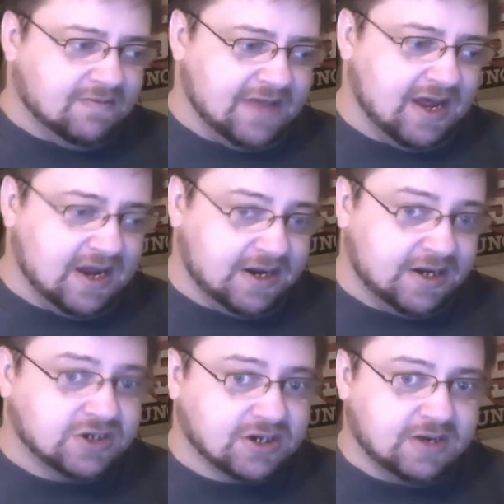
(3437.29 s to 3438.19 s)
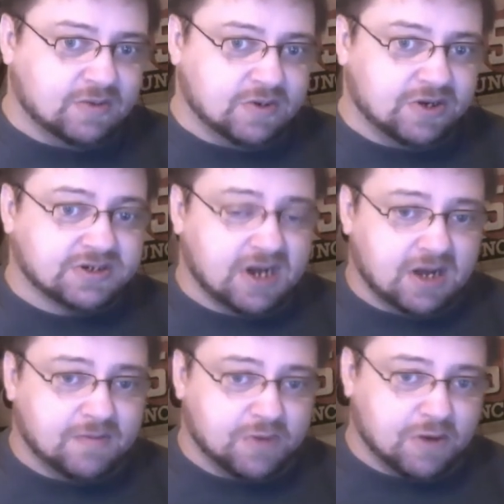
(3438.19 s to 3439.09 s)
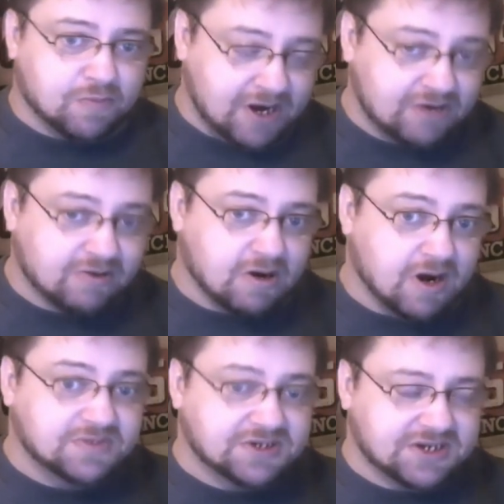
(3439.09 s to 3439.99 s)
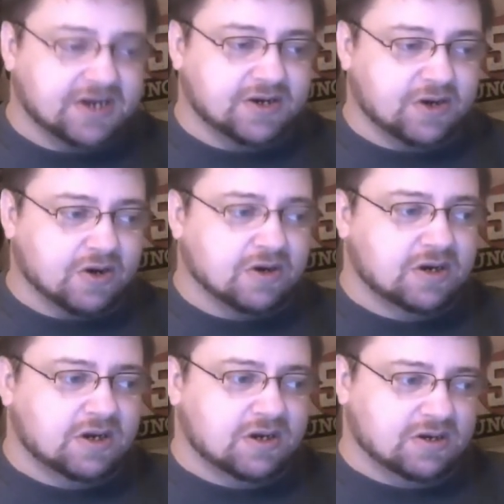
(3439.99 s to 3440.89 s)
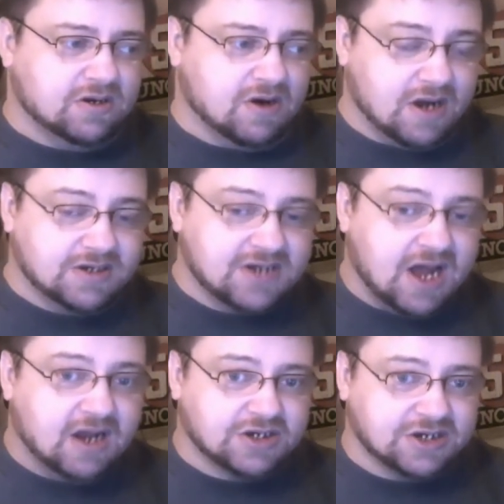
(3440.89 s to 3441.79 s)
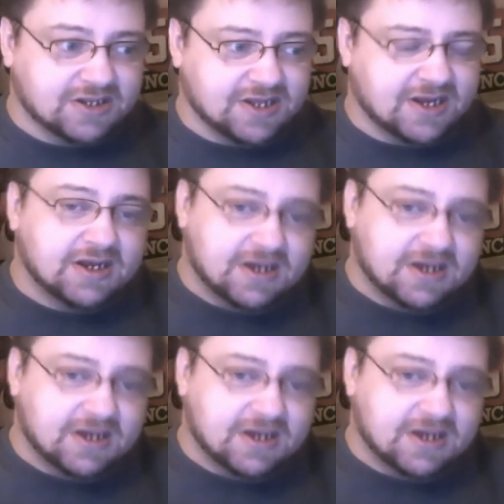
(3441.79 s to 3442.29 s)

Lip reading: that initially when you're setting up your breadcrumbs and your ontology, that